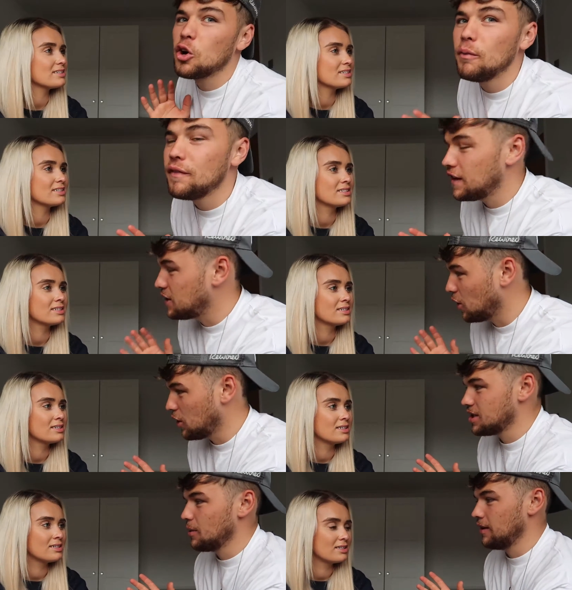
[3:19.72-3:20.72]
Speaker 1: comfy
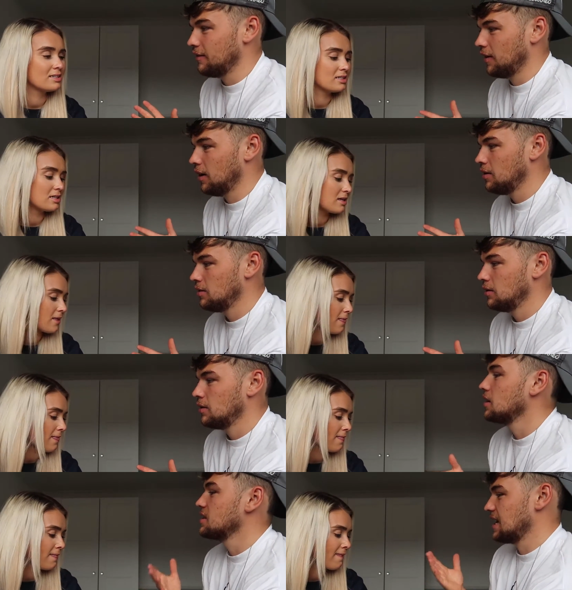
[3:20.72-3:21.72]
shorts I went for
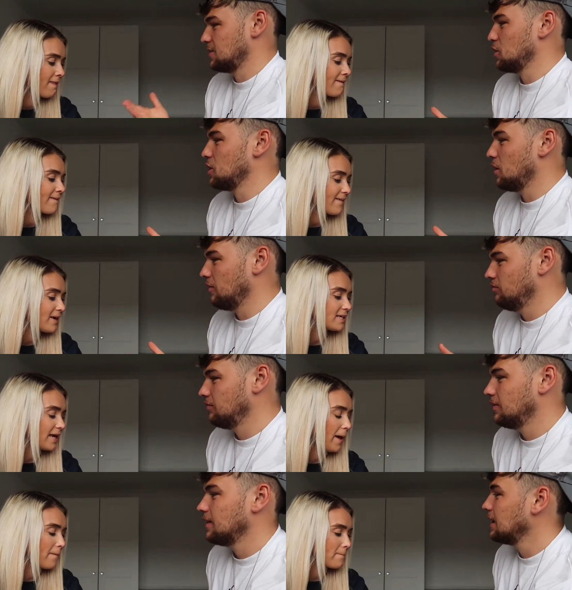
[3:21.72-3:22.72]
because that's what you want.
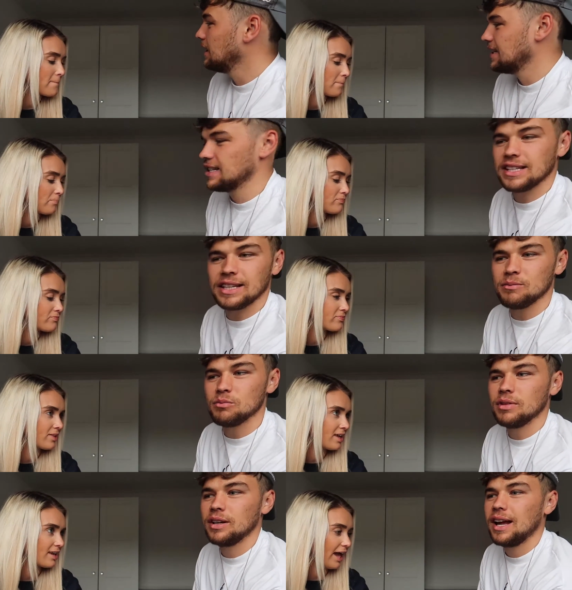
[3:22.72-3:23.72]
Yeah. You said you didn't.
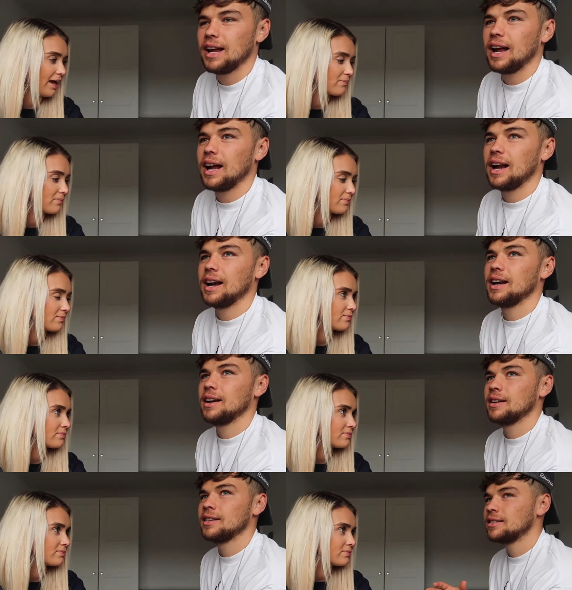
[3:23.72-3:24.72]
Yeah
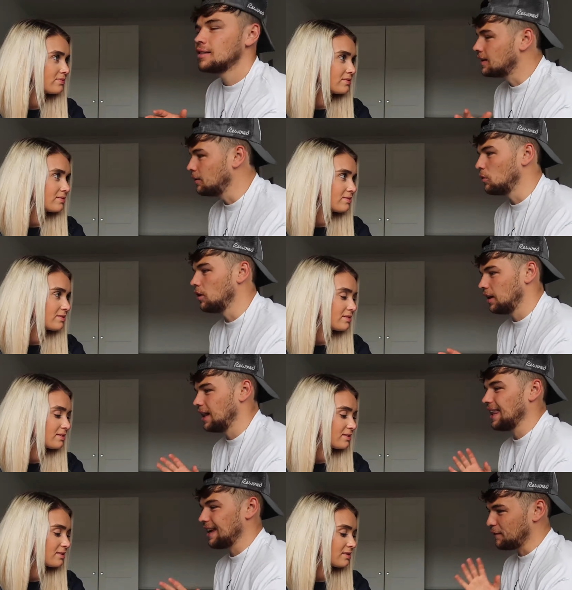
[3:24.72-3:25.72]
didn't want
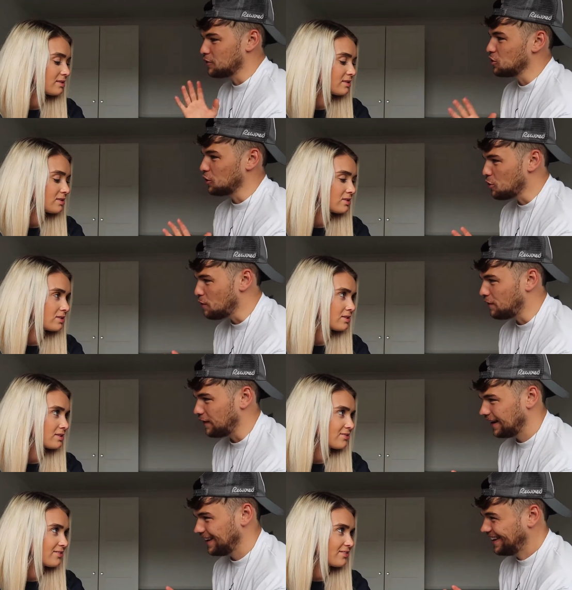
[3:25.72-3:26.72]
like so
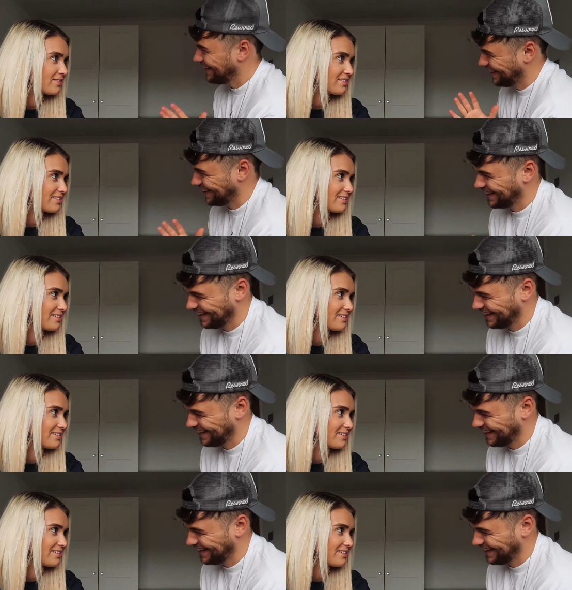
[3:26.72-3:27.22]
comfy